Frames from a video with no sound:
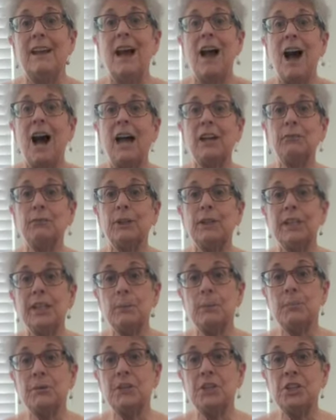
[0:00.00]
I'd really
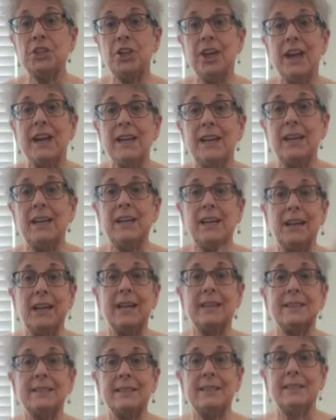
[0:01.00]
appreciate it. It
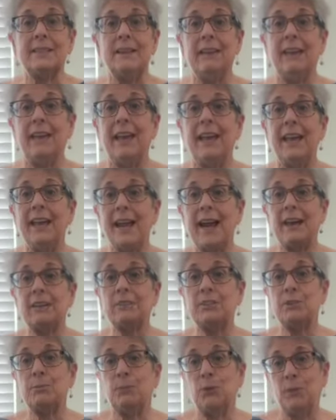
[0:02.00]
gets it out
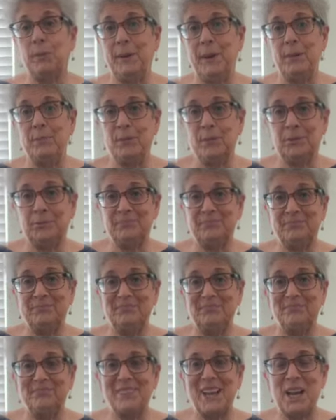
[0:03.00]
to more people.
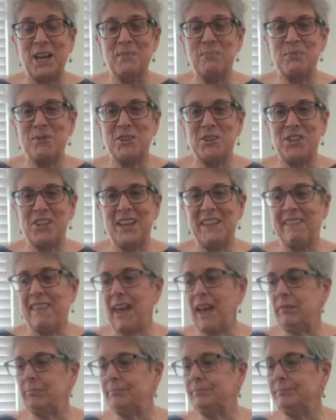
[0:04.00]
I appreciate
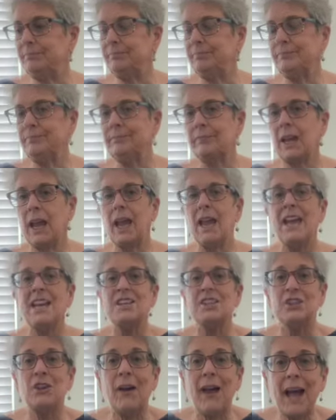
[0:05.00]
that.
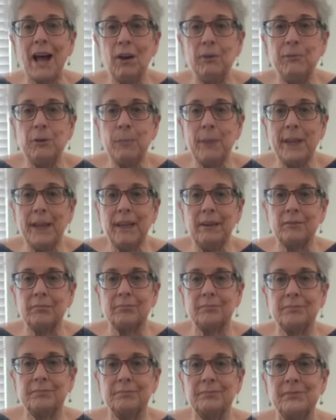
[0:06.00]
So how have you been?
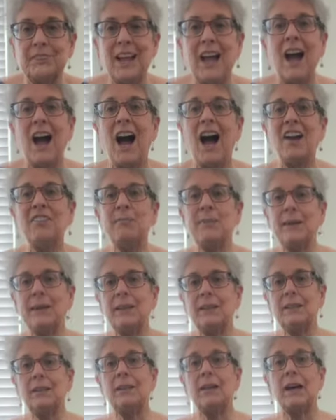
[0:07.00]
I've
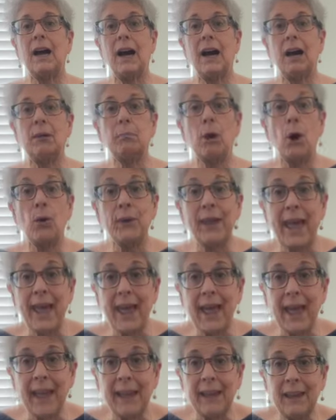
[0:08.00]
been
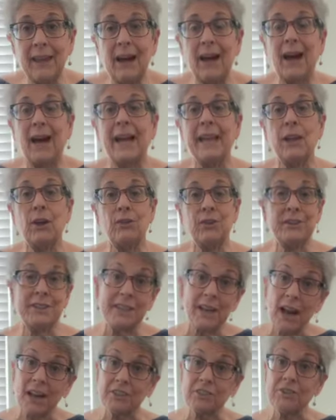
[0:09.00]
okay. I go to the
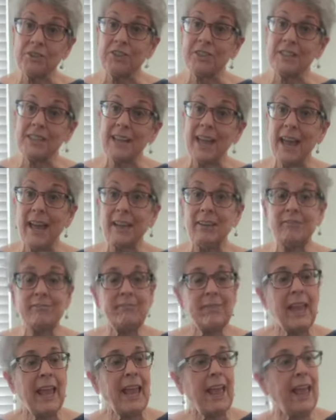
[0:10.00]
doctor's today
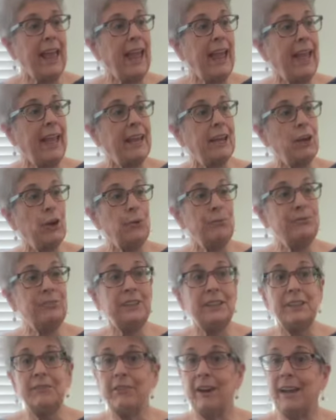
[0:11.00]
and
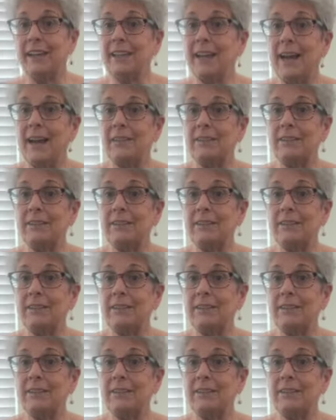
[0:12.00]
hopefully find out